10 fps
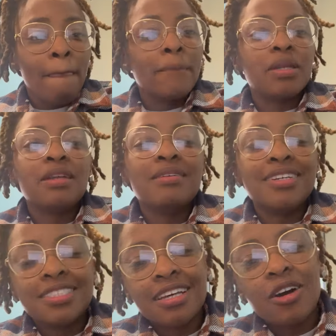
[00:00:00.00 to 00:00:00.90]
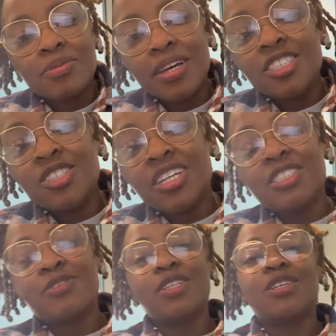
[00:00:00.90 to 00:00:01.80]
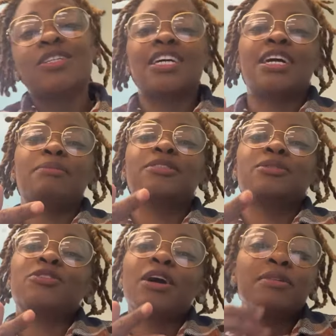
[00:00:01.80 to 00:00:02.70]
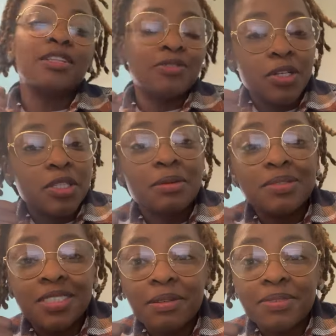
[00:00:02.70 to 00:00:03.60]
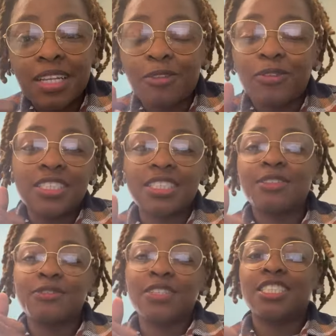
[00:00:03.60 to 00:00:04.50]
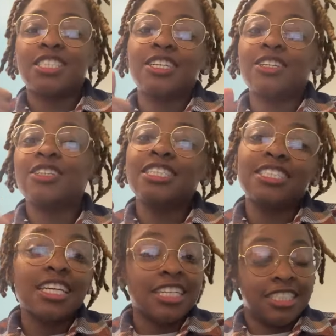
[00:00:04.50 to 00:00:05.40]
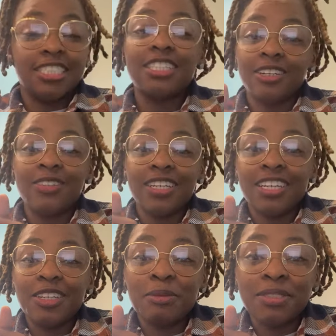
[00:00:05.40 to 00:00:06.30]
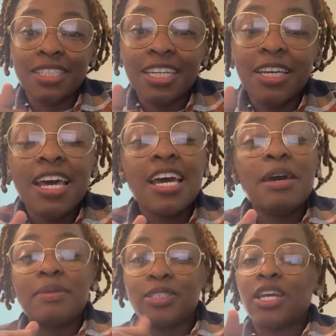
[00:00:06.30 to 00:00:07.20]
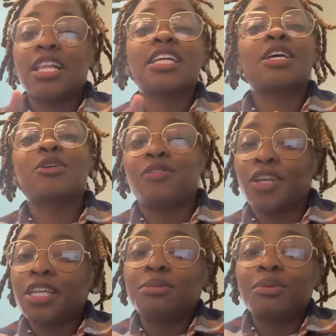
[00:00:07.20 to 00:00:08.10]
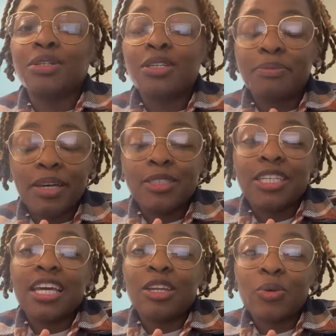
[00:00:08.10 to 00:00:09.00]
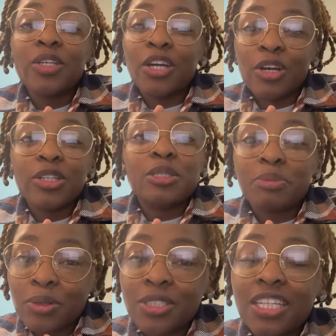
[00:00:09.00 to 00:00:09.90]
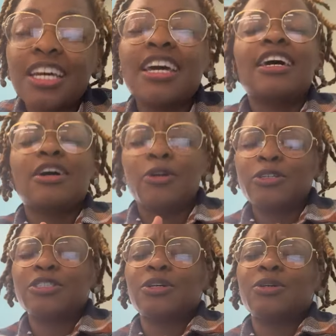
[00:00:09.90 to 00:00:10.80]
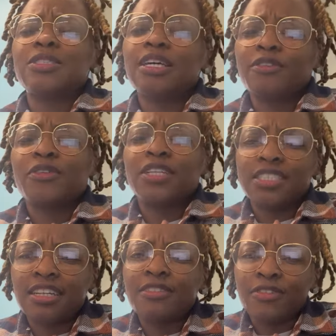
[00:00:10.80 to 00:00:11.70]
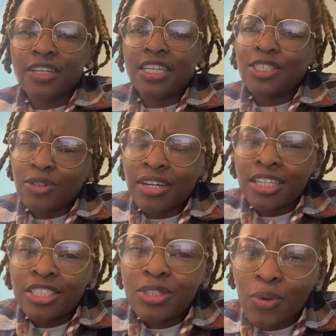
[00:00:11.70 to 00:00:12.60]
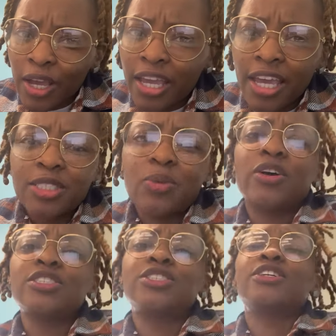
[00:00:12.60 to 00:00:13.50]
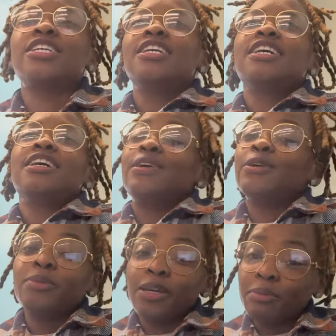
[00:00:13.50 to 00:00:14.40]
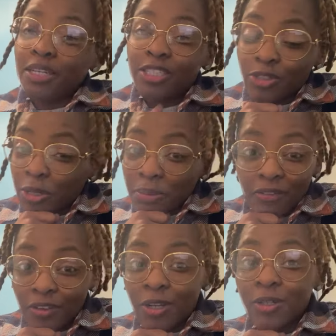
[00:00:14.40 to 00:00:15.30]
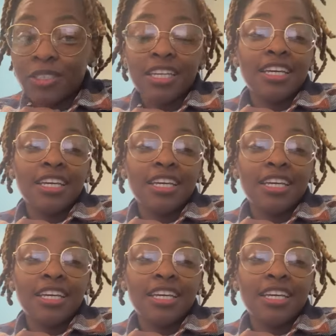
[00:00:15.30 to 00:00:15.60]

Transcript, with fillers: But anyways, I hope y'all enjoying this video. Like, comment, subscribe, give the video a thumbs up. Tell a friend and tell a friend that your girl is still here. You know what I'm saying? Make sure you click that notification bell so y'all know when your girl is posting. Also, tell a friend and tell a friend that join this quick case bar journey. I hope y'all been enjoying my videos.